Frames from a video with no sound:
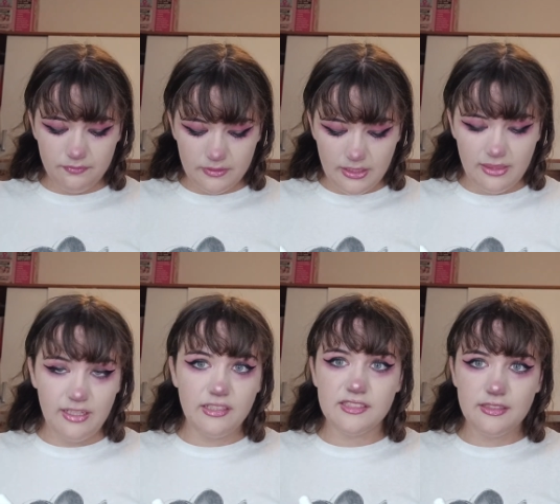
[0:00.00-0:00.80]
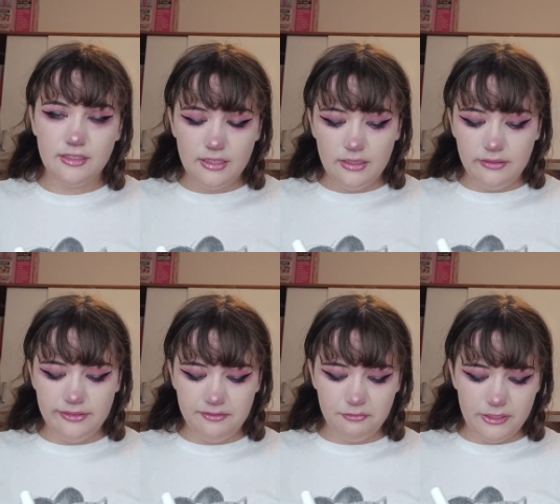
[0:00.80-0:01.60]
The things
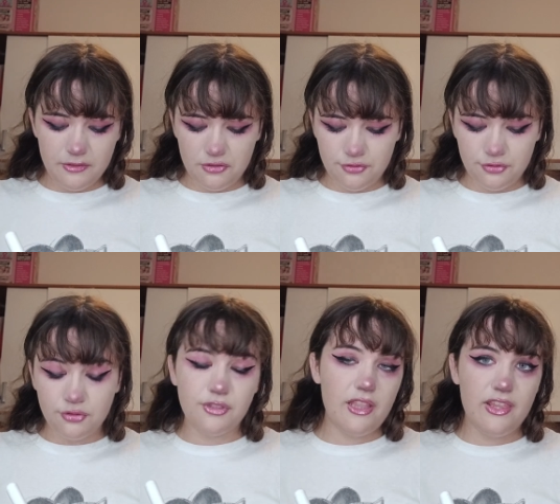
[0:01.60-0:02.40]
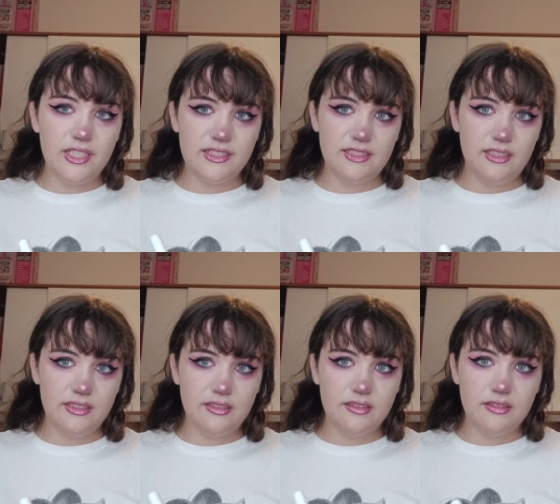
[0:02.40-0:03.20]
where you store things
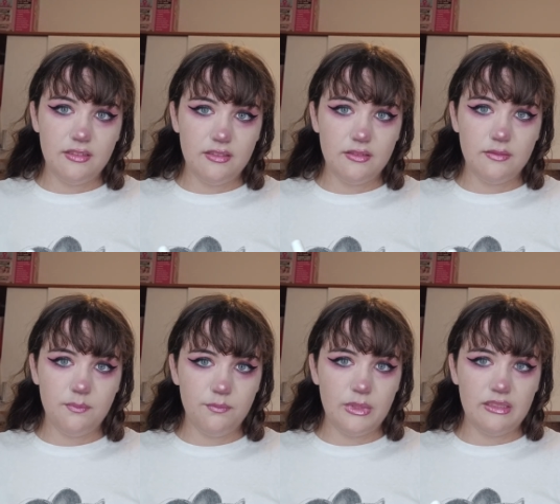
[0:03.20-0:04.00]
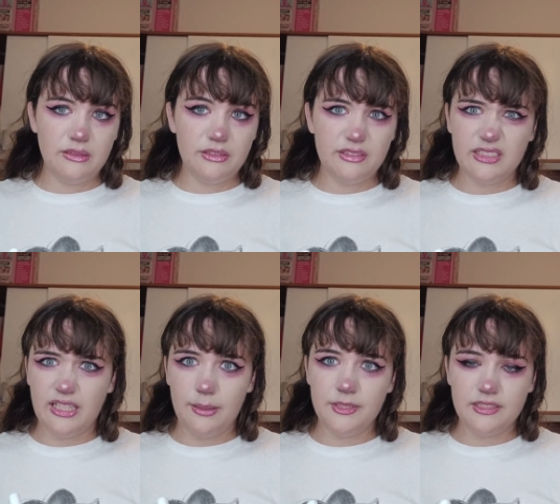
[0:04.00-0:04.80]
in, but not the
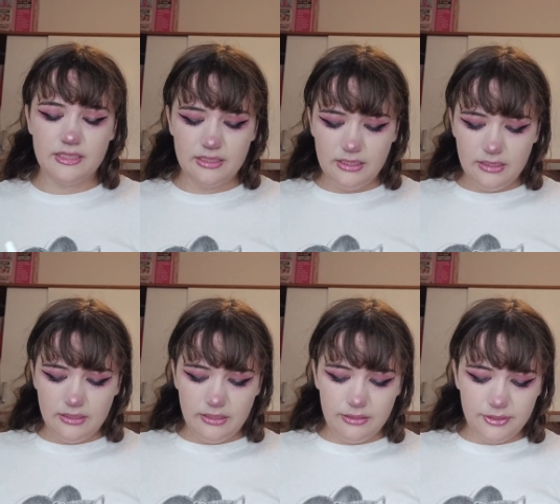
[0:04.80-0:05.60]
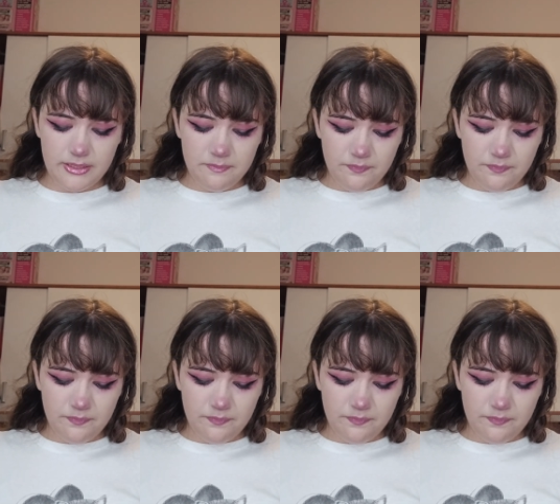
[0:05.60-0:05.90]
cabinets. Anyway,